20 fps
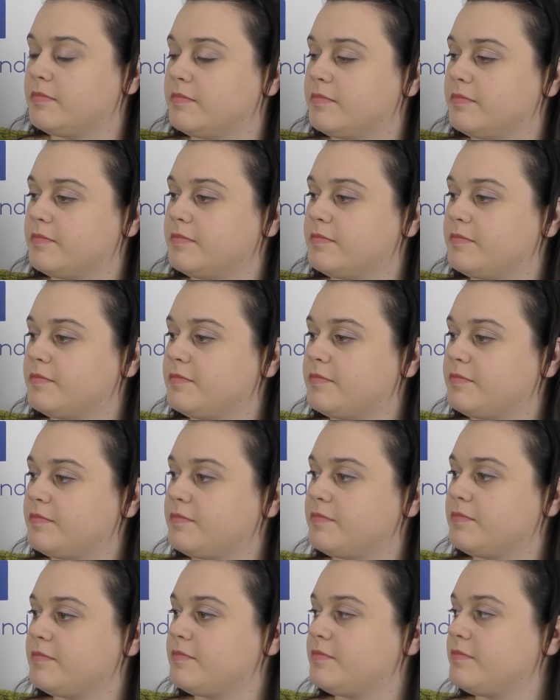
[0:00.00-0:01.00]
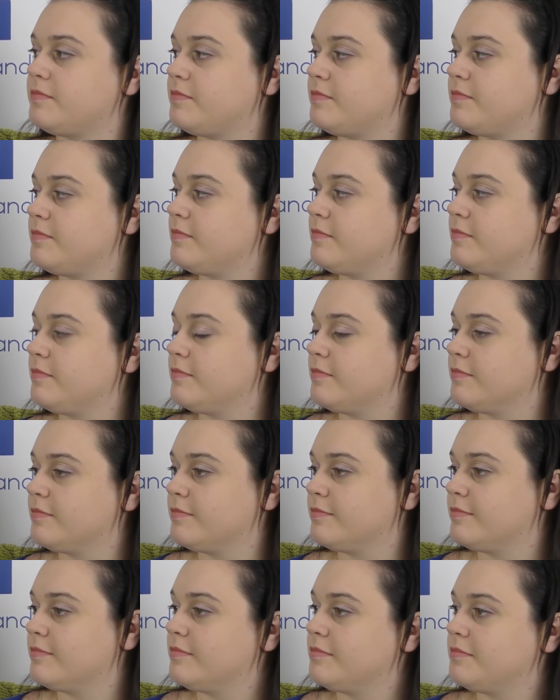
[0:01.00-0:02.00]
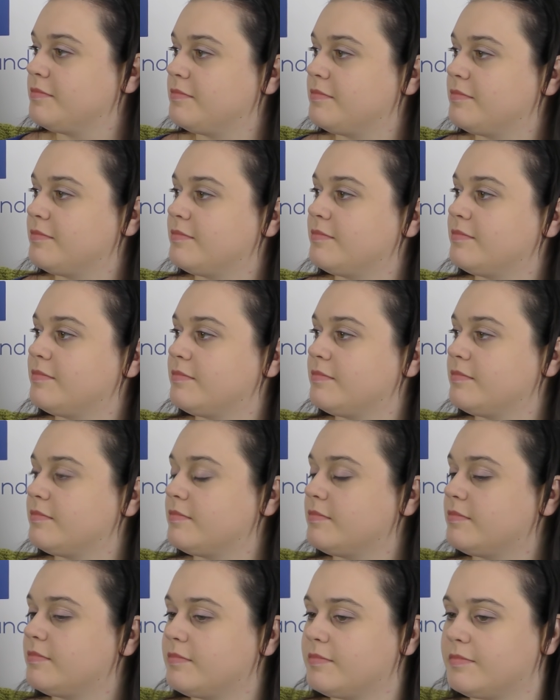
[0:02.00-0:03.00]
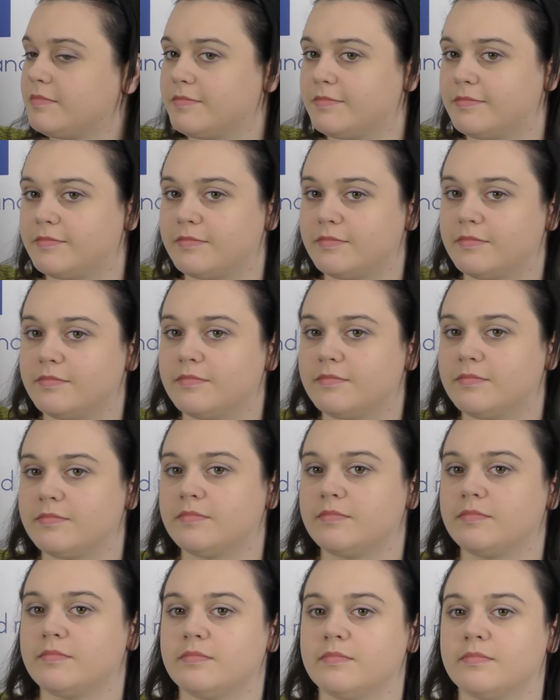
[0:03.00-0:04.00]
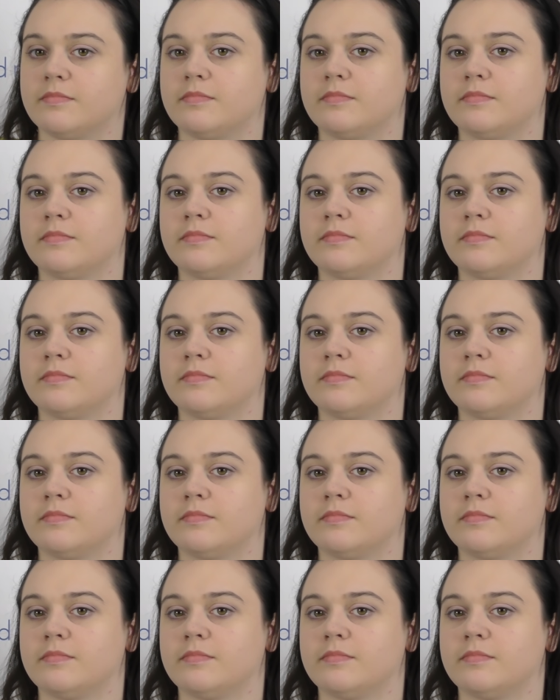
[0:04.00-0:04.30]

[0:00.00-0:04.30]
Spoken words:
No words are spoken by the person on screen.